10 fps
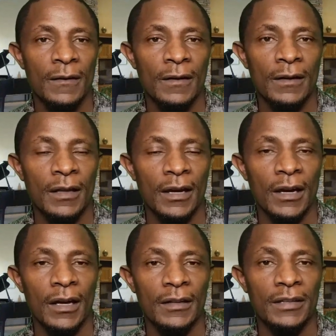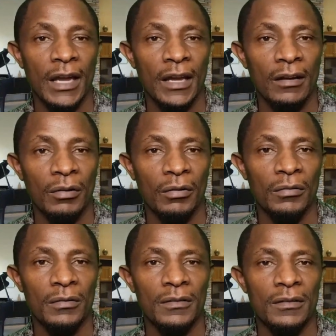there are
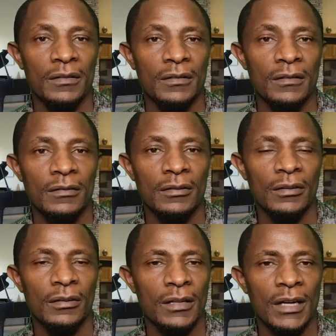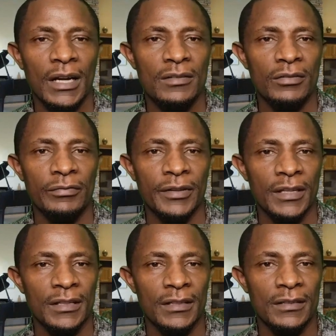cyclones, all kinds of
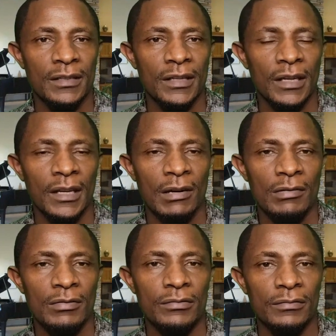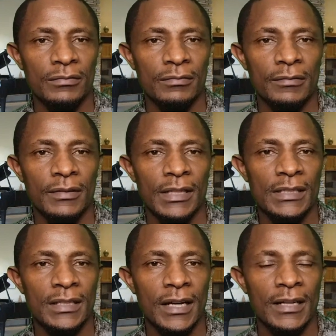things. And how do these
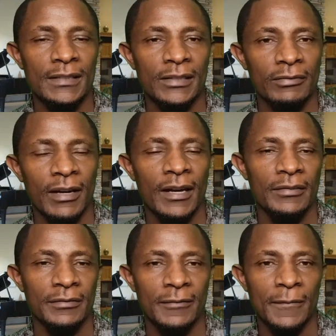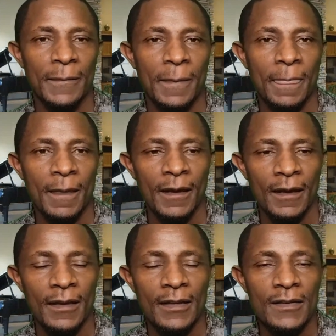guys survive?
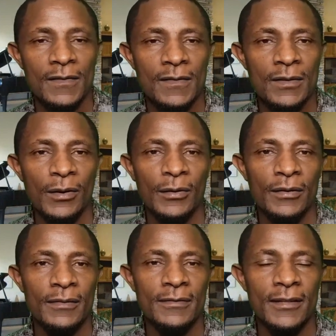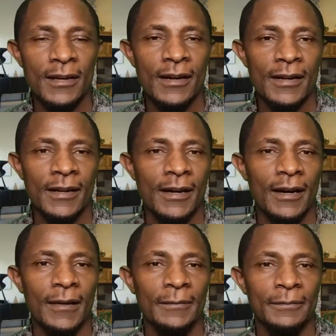So generally,
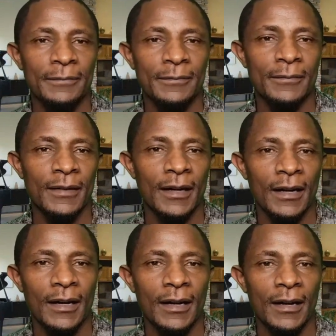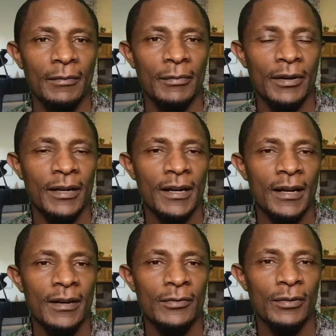an
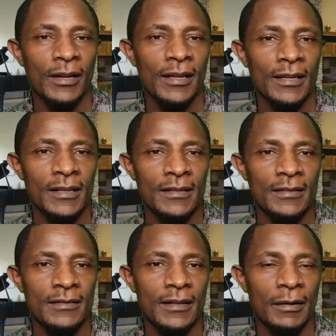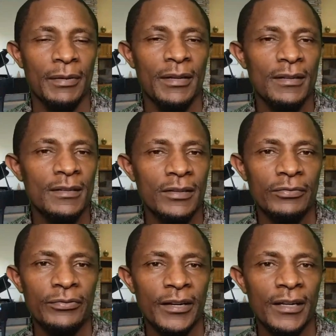American dwelling is a bit
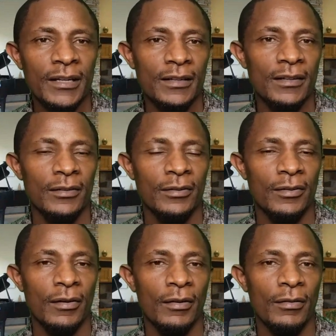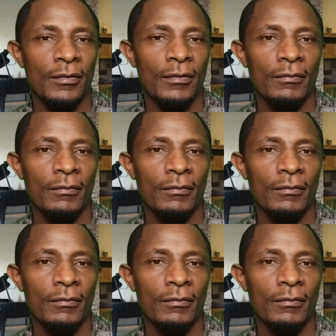different, although